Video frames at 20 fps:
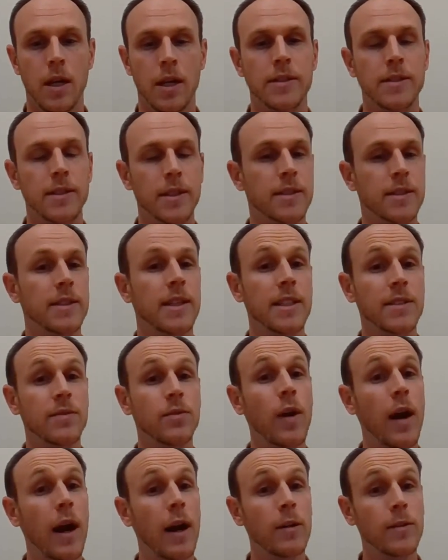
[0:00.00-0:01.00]

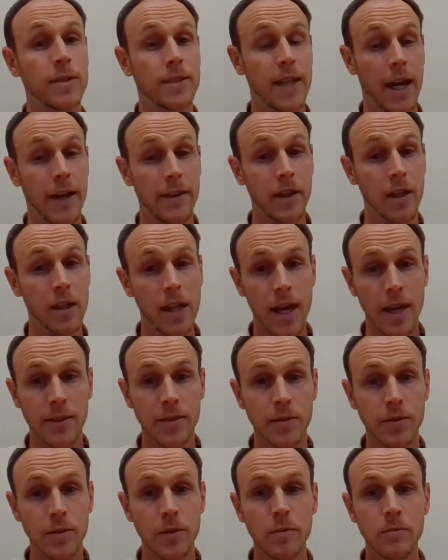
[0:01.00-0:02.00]
successful outside the
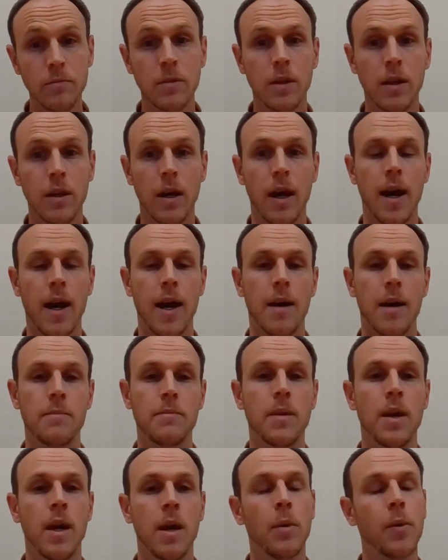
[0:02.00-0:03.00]
classroom,
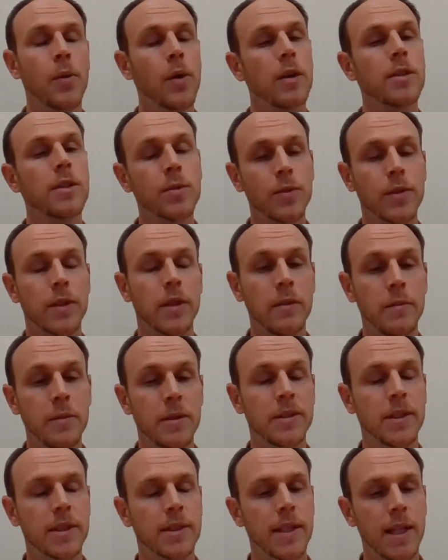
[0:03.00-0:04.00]
but we also want them to be
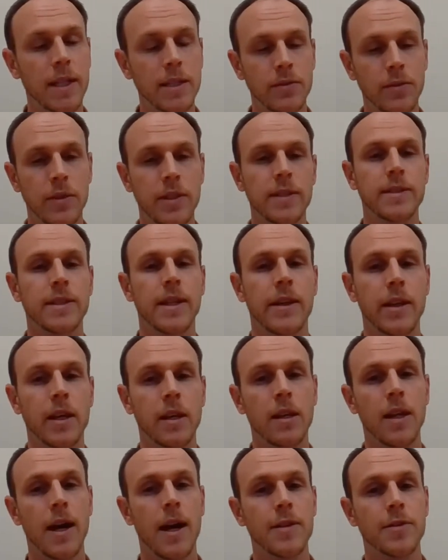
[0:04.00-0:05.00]
successful inside the
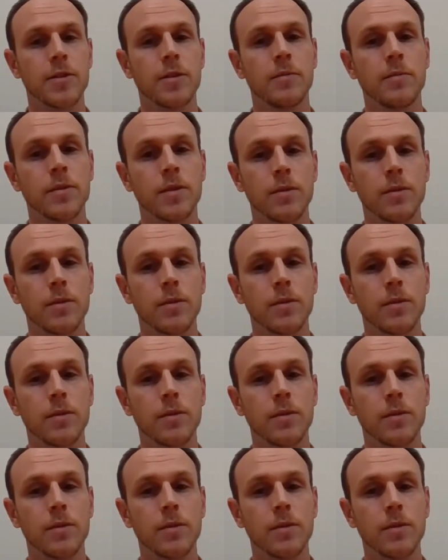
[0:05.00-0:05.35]
classroom.